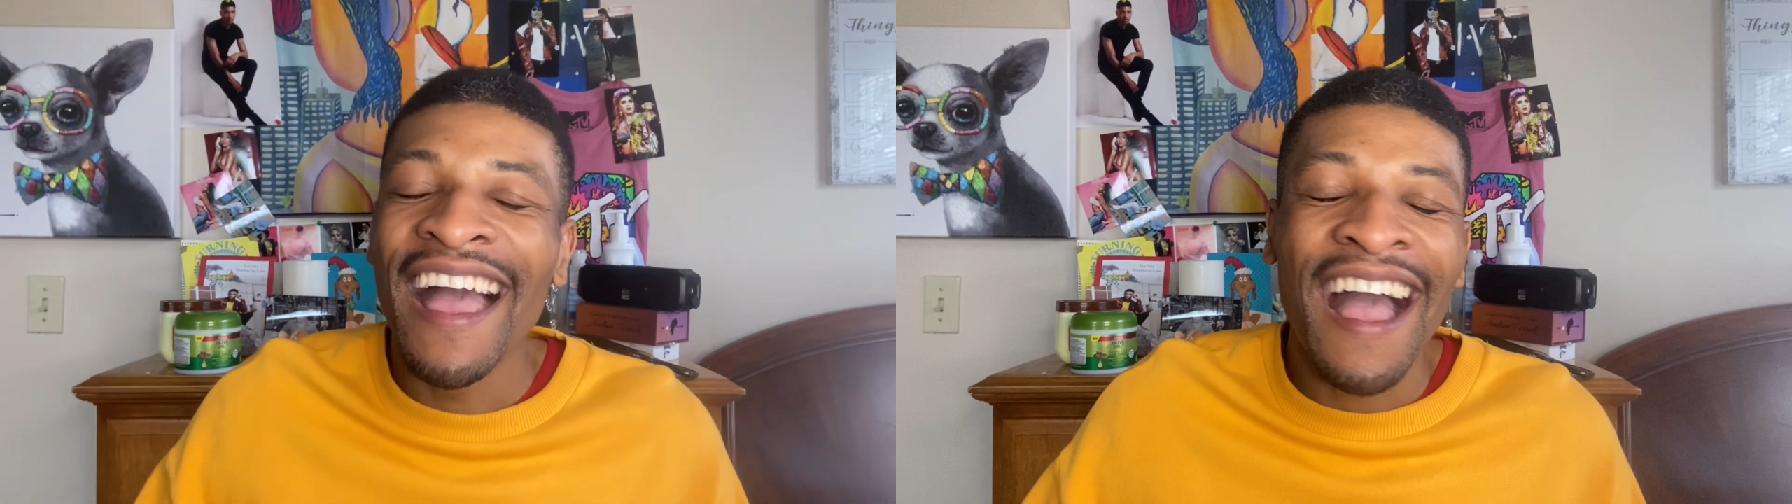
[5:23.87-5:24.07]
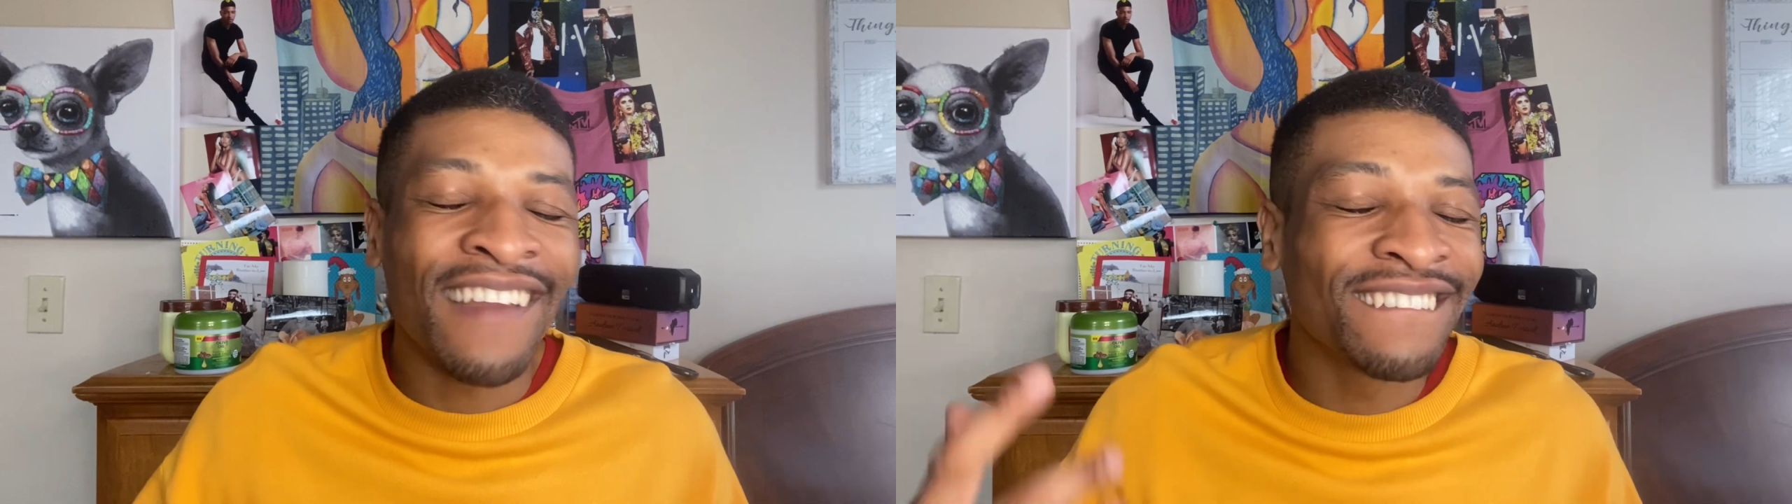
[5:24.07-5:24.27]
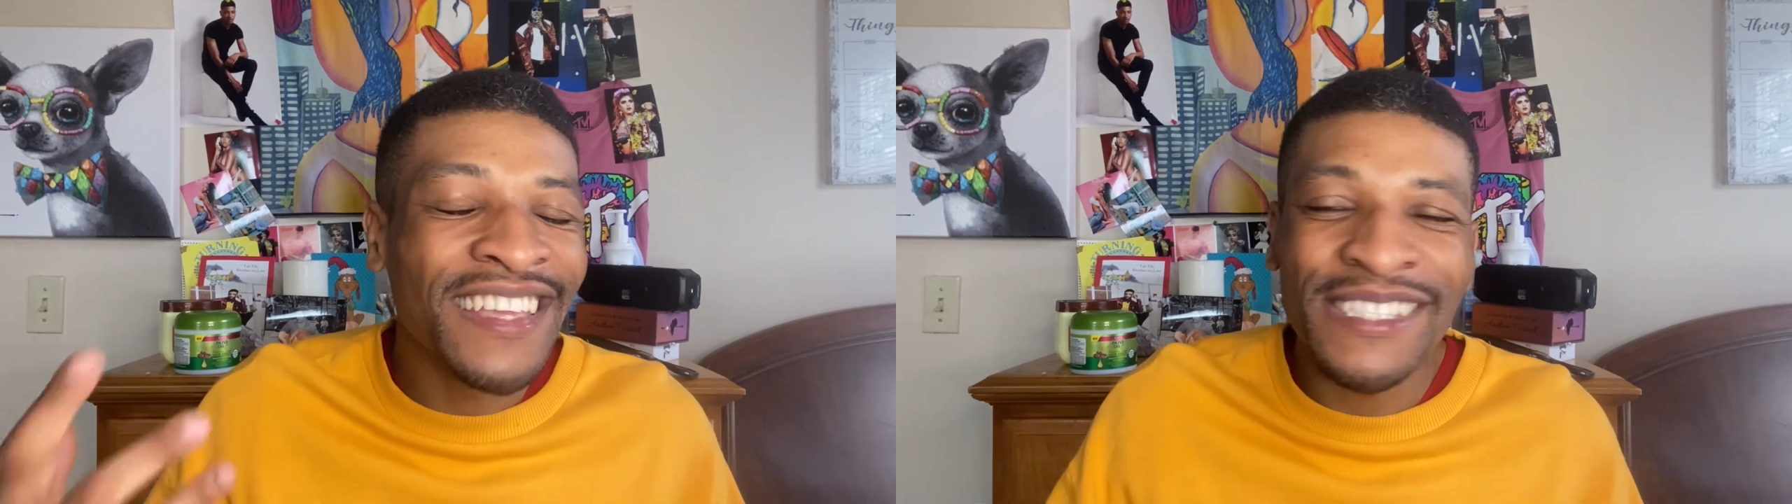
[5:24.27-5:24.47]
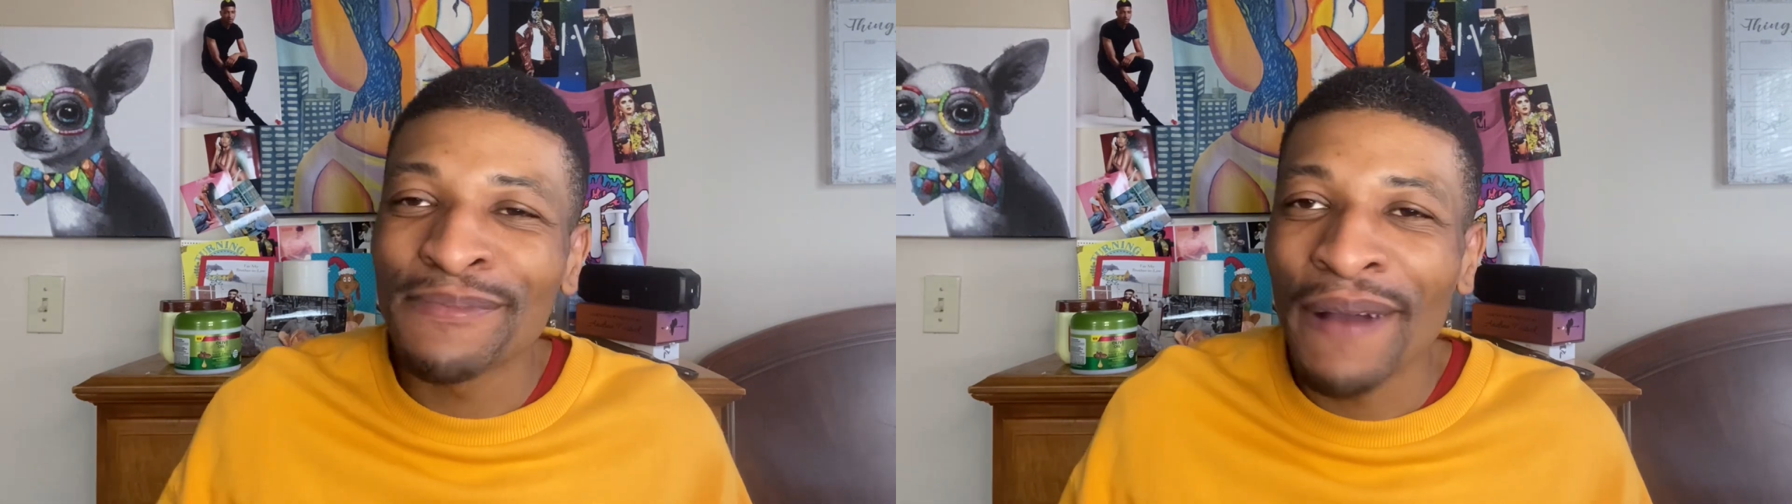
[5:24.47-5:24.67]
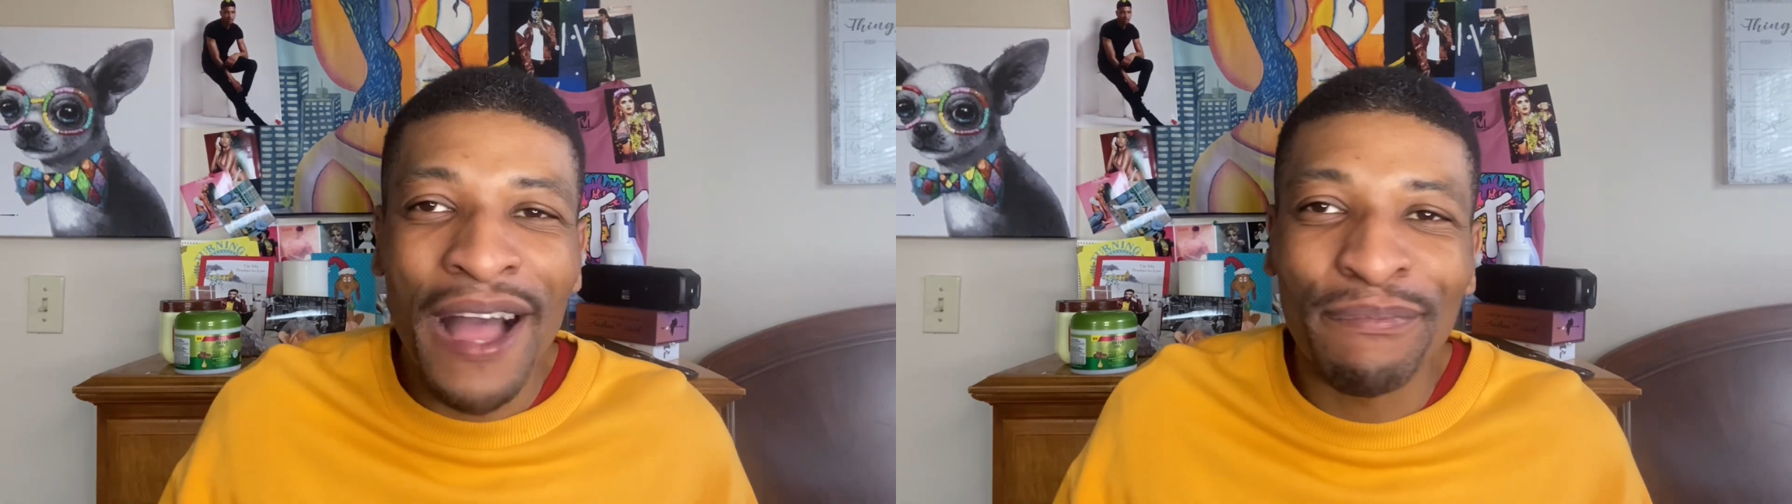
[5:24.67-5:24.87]
I miss
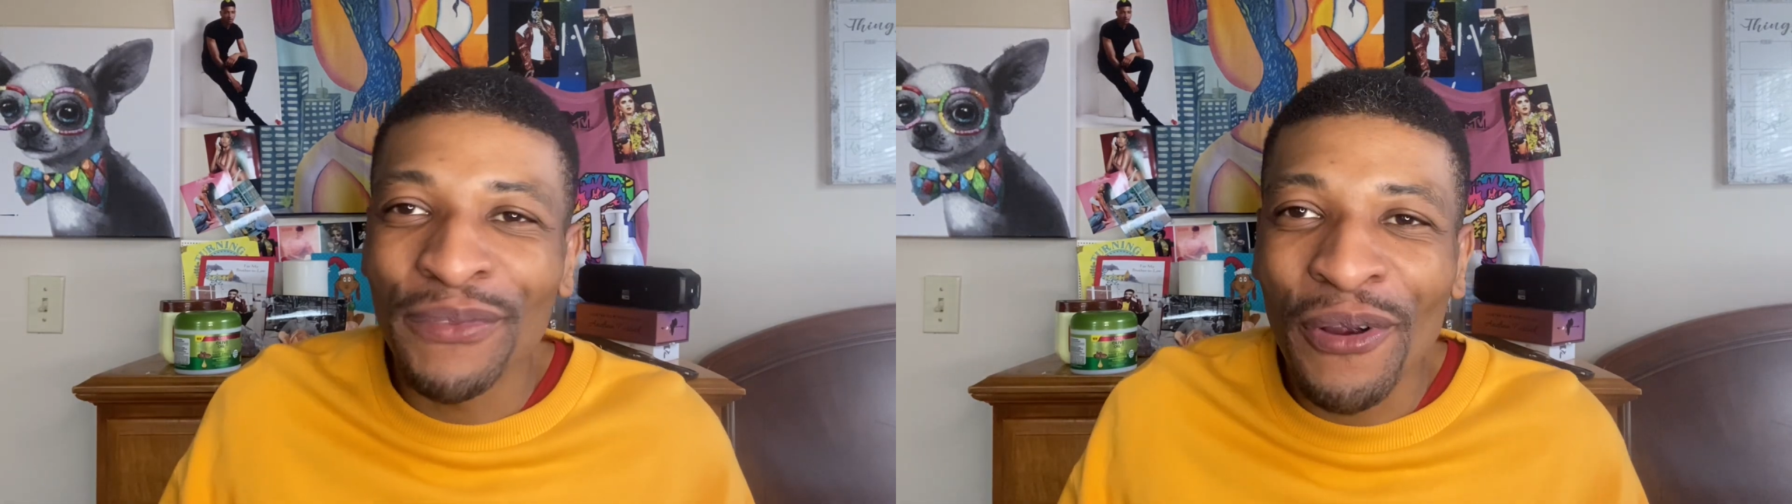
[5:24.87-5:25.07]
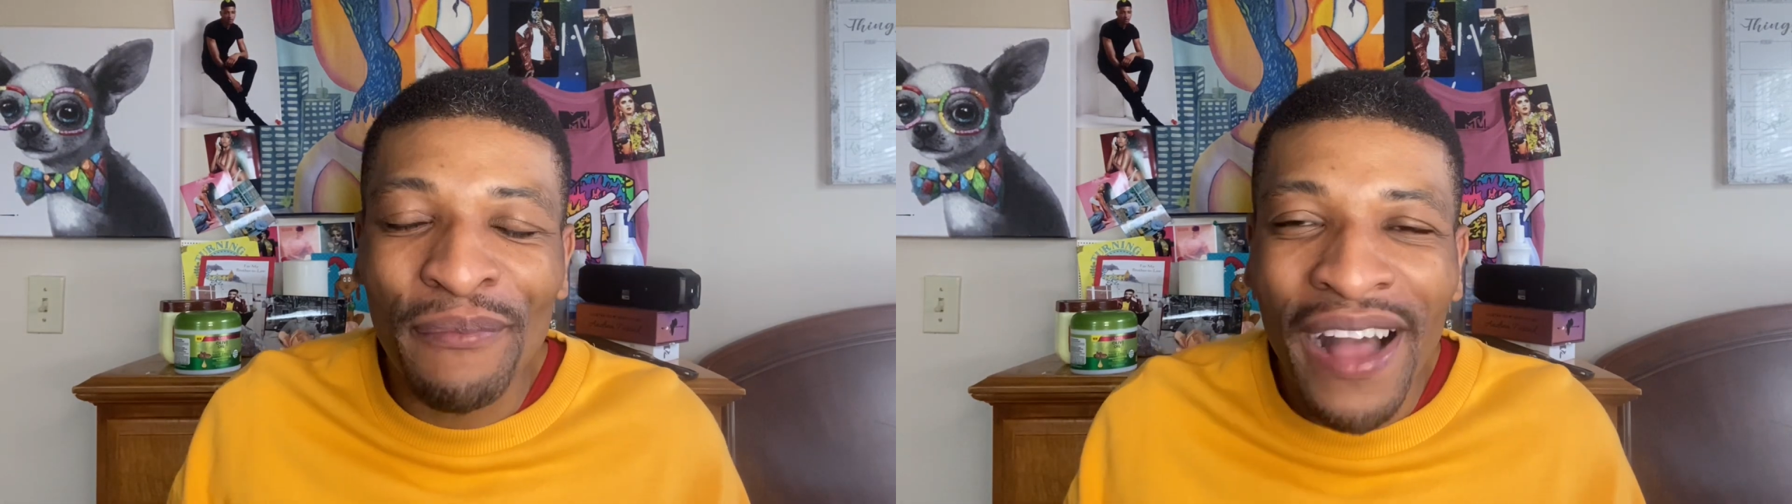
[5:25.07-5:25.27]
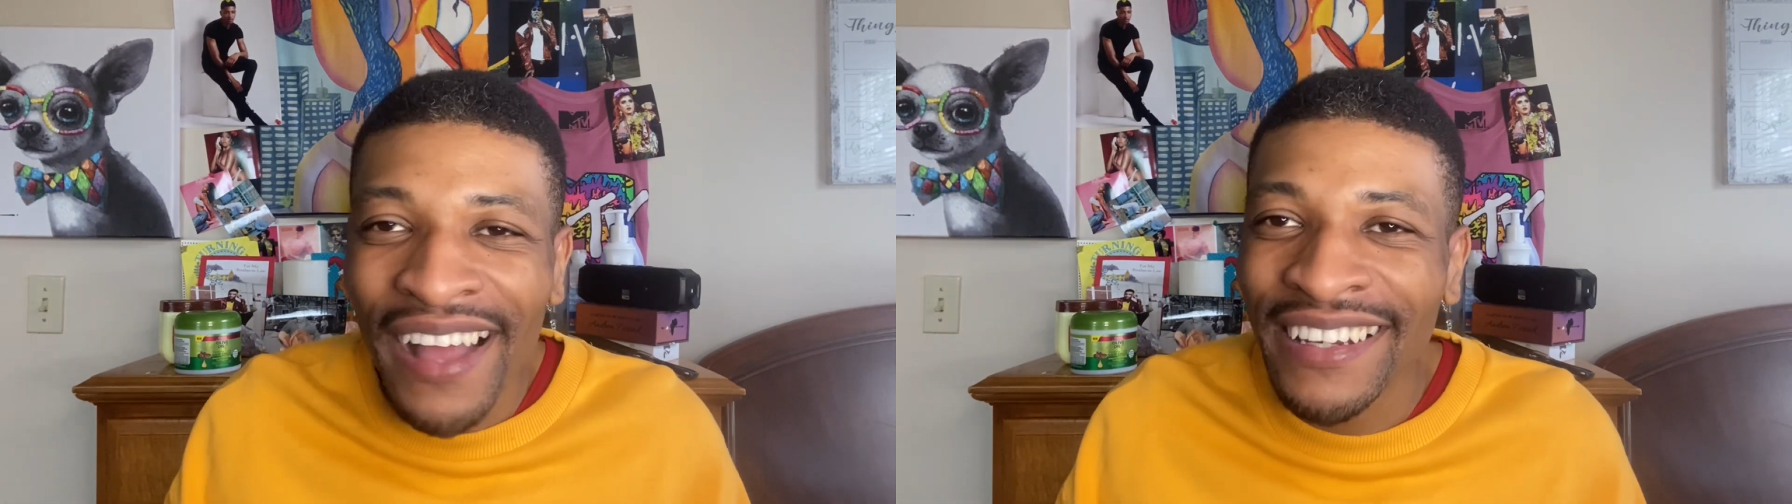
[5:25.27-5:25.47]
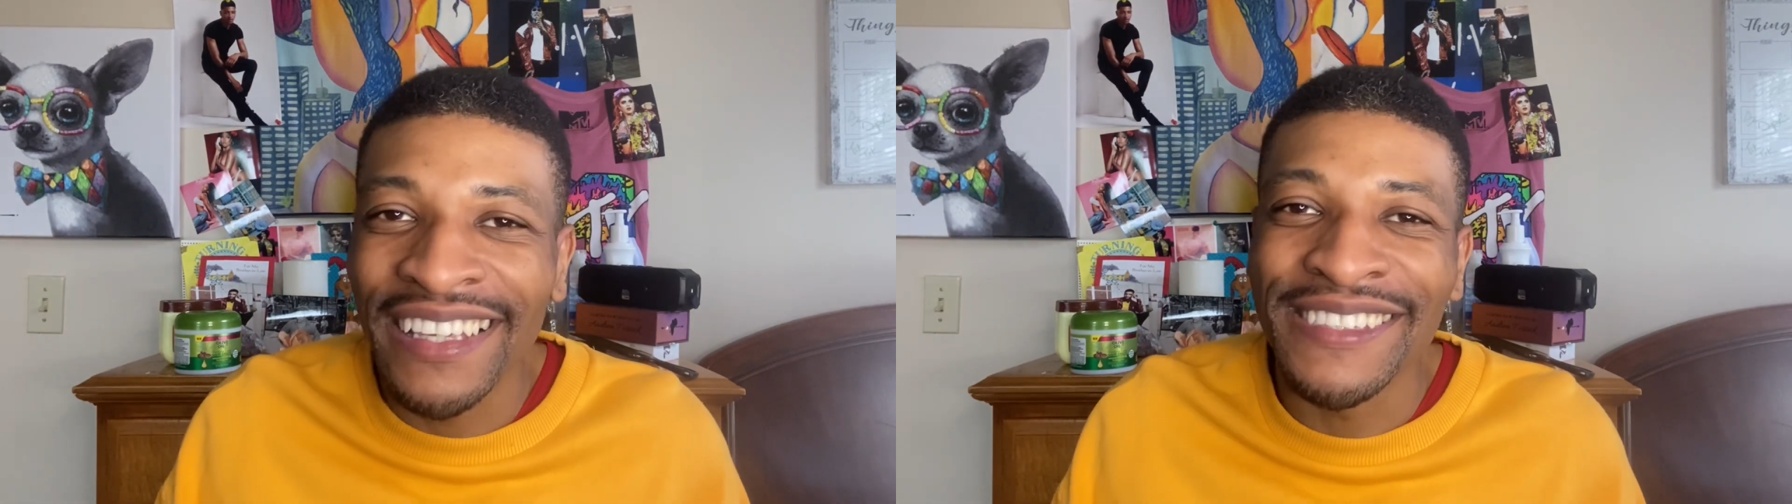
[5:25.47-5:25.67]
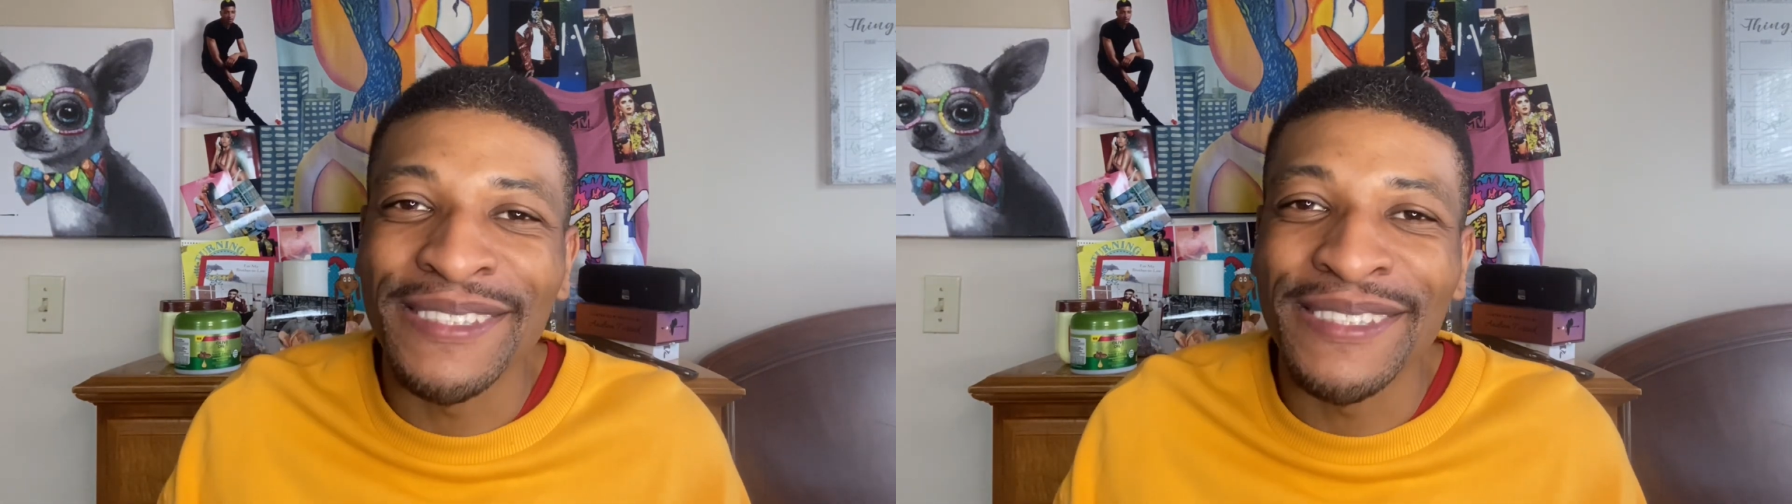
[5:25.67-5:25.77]
pop Normani.